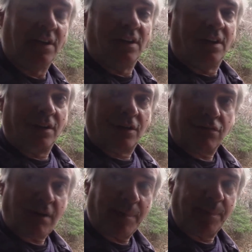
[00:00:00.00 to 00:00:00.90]
and
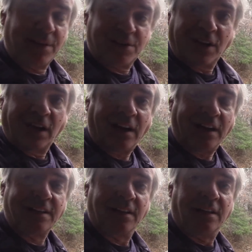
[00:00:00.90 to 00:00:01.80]
crap
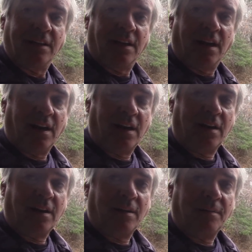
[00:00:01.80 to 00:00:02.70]
inside
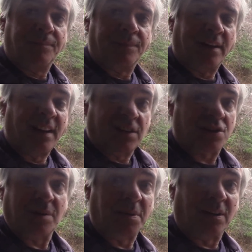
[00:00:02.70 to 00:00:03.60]
and then
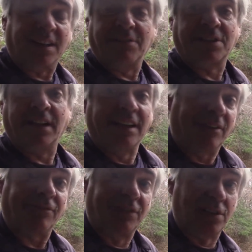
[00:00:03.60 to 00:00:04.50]
strip it all down to clean
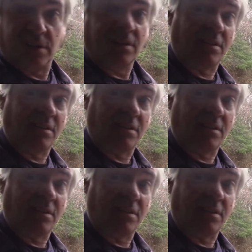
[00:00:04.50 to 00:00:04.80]
off the dirt and